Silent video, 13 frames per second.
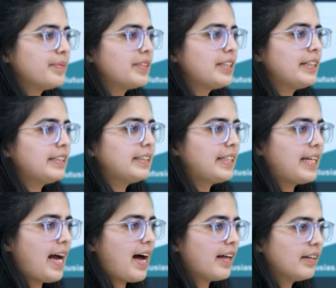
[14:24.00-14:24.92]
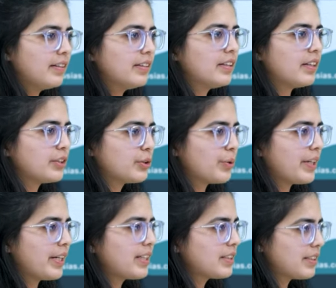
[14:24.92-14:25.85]
Sir, it can, to
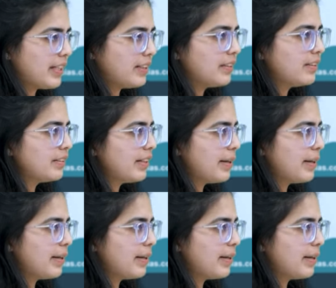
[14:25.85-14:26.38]
an extent,